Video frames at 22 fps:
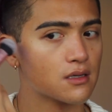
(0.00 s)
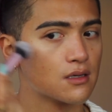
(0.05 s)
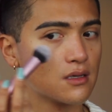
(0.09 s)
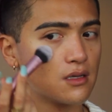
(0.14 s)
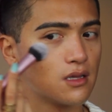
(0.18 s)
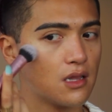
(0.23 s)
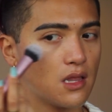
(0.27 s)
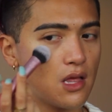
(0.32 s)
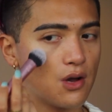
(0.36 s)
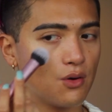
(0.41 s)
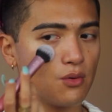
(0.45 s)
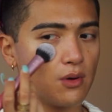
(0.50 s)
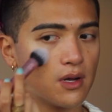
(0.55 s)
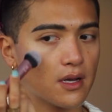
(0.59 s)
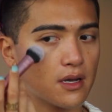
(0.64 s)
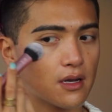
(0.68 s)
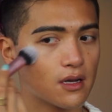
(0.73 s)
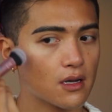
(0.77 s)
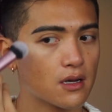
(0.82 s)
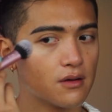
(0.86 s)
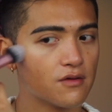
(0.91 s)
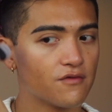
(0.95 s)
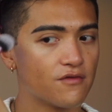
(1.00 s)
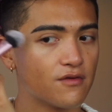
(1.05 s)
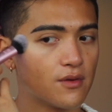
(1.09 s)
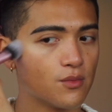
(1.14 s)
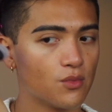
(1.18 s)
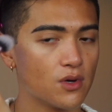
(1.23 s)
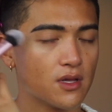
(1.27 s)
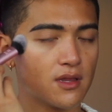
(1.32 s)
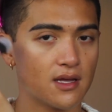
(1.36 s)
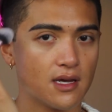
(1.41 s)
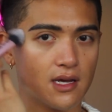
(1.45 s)
glowing from
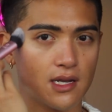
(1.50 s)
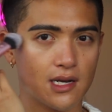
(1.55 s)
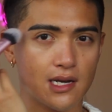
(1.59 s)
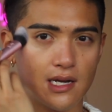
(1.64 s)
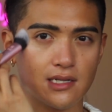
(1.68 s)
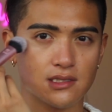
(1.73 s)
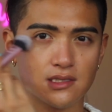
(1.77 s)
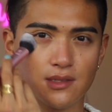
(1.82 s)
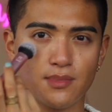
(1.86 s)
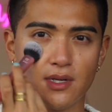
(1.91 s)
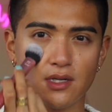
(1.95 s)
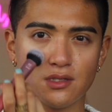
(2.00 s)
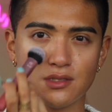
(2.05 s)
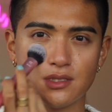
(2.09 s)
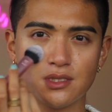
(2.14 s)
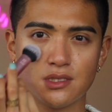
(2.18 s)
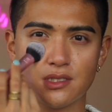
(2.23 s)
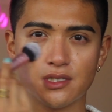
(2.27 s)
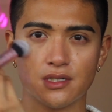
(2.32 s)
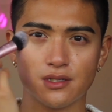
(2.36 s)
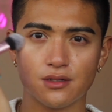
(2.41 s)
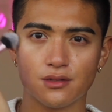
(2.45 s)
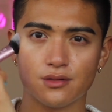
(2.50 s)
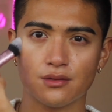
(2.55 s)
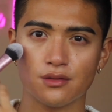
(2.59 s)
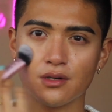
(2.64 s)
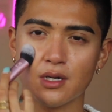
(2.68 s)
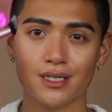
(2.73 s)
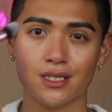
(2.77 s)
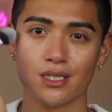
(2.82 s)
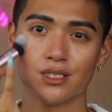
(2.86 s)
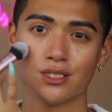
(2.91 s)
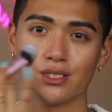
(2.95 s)
within as opposed to
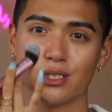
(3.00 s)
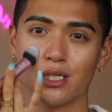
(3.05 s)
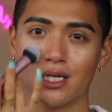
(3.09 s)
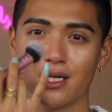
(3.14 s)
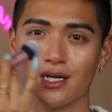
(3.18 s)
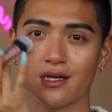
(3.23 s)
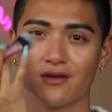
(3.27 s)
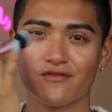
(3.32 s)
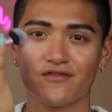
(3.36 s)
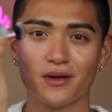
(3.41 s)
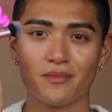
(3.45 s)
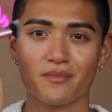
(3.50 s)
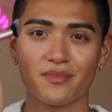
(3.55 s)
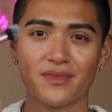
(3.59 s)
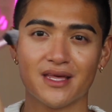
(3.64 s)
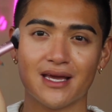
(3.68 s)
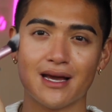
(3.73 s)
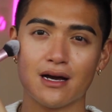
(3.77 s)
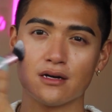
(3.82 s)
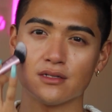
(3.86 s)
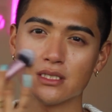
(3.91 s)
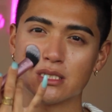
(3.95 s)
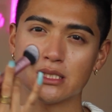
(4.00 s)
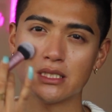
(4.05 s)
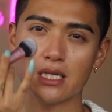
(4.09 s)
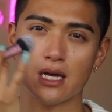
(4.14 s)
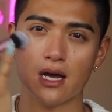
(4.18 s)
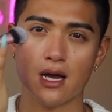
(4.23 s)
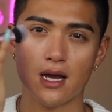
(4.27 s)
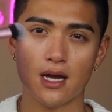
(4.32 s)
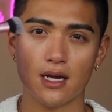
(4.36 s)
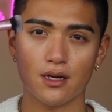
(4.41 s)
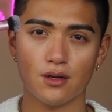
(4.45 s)
shining from the
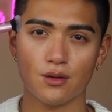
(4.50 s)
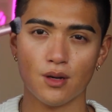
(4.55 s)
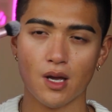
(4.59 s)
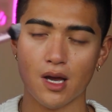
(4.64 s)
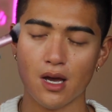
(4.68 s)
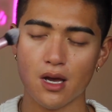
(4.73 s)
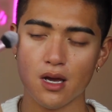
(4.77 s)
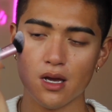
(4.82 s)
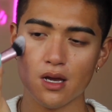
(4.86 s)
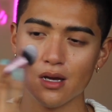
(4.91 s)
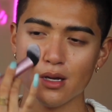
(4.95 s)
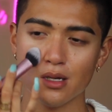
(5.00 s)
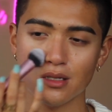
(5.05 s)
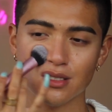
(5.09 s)
outside, okay?